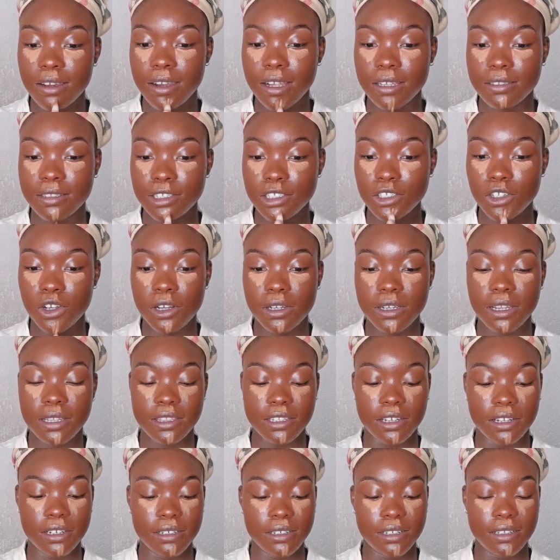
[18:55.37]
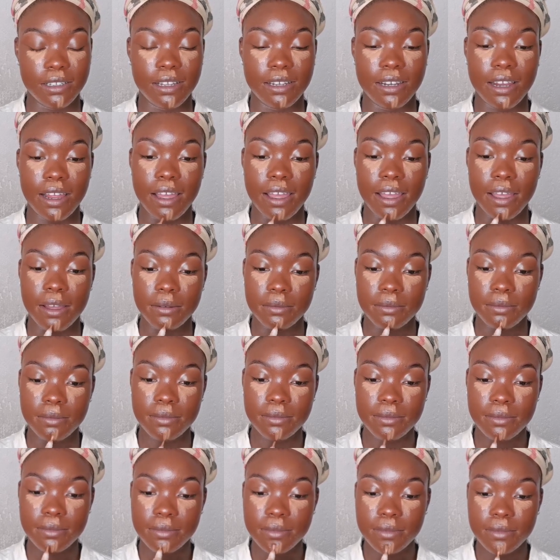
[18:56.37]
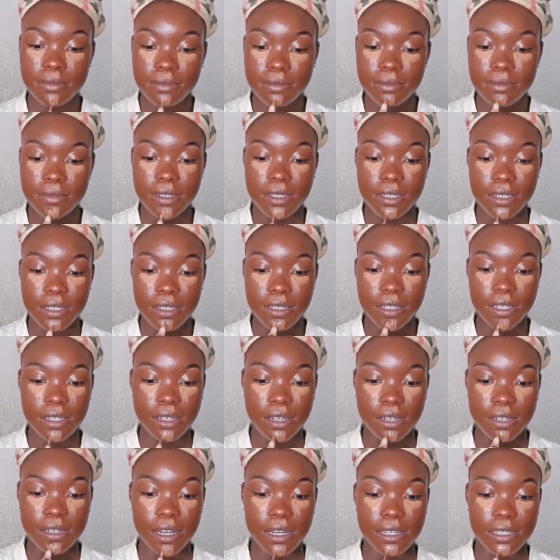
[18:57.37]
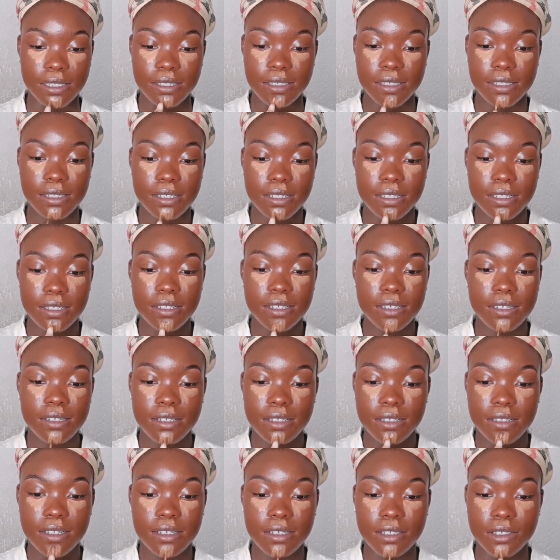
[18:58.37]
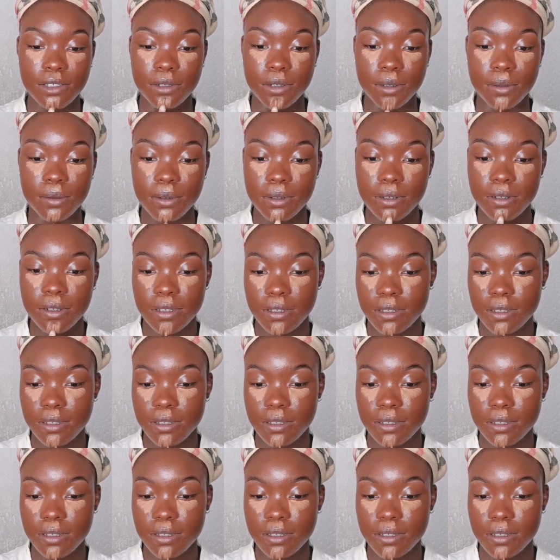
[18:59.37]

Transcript: Like the chocolate thunder that I am. Eh, guys, you